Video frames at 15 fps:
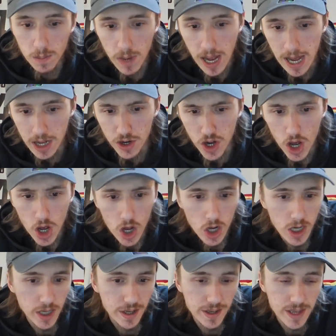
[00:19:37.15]
at an
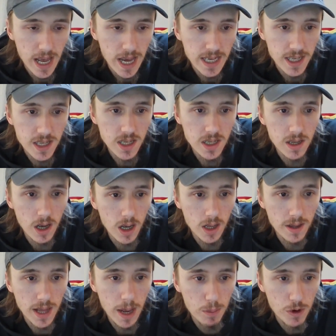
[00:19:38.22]
earlier date
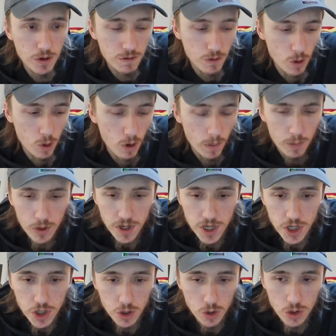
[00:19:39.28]
than before, I'm pretty
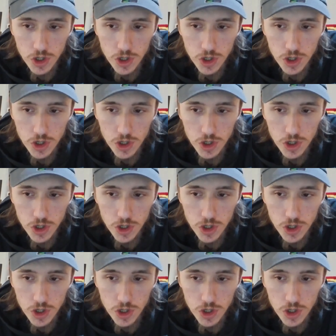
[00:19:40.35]
sure.